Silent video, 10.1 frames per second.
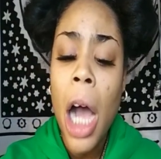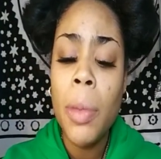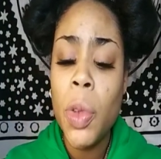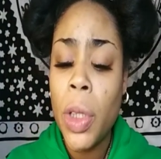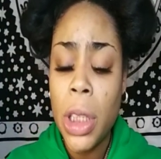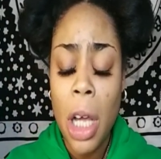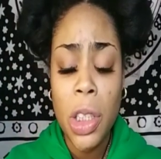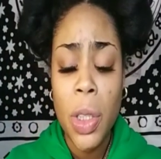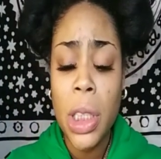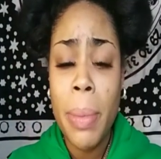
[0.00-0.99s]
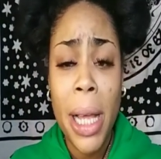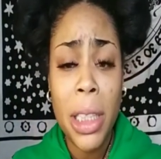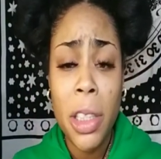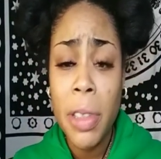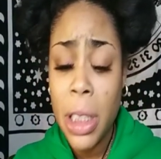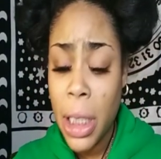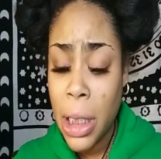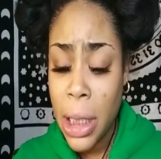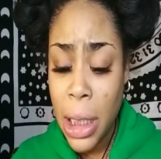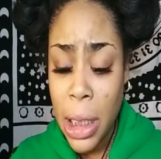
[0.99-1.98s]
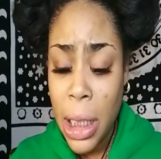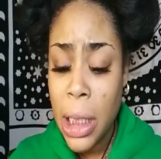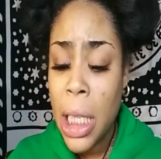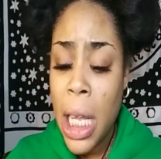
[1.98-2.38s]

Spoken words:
Taurus also is the master of the six senses: